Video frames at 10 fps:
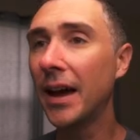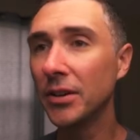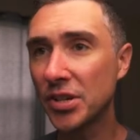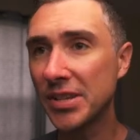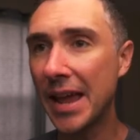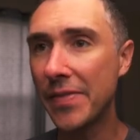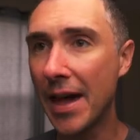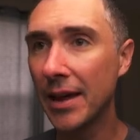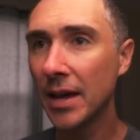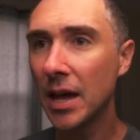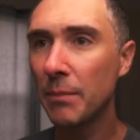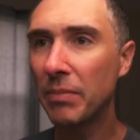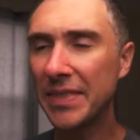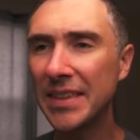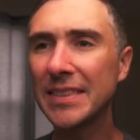I understand that,
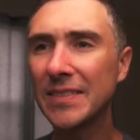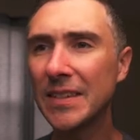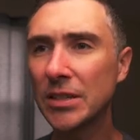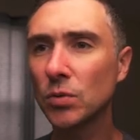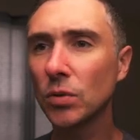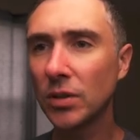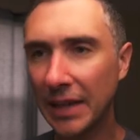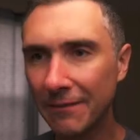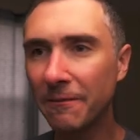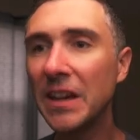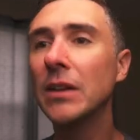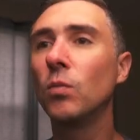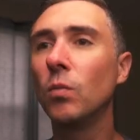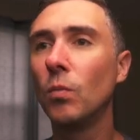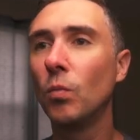but I think that this can fit
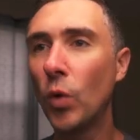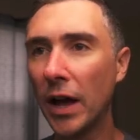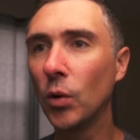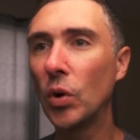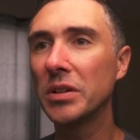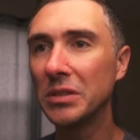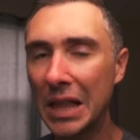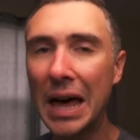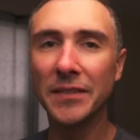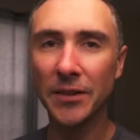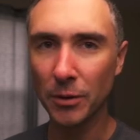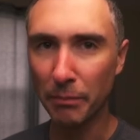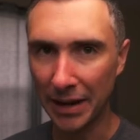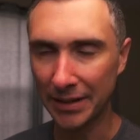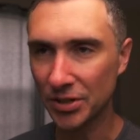well with a lot of different
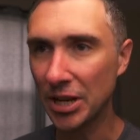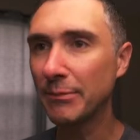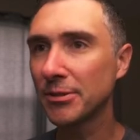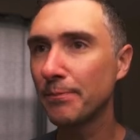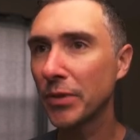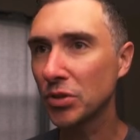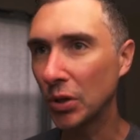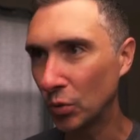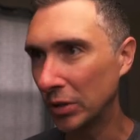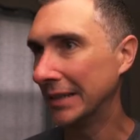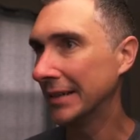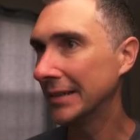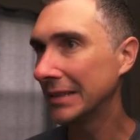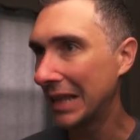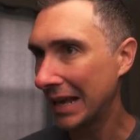body shapes. So I really
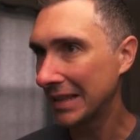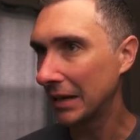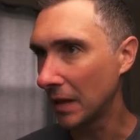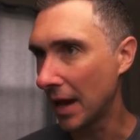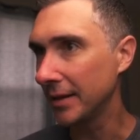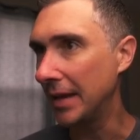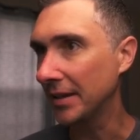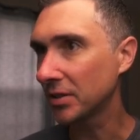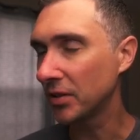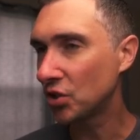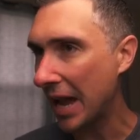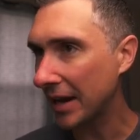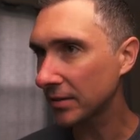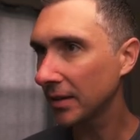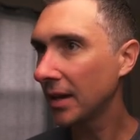like that a lot. Yeah, so the
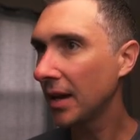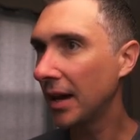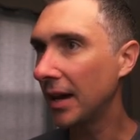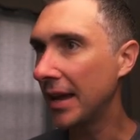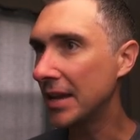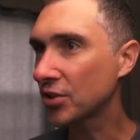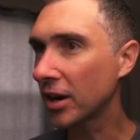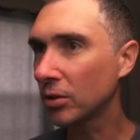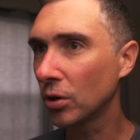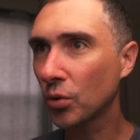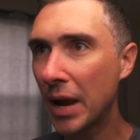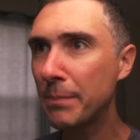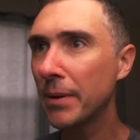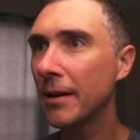jack in charcoal crepe,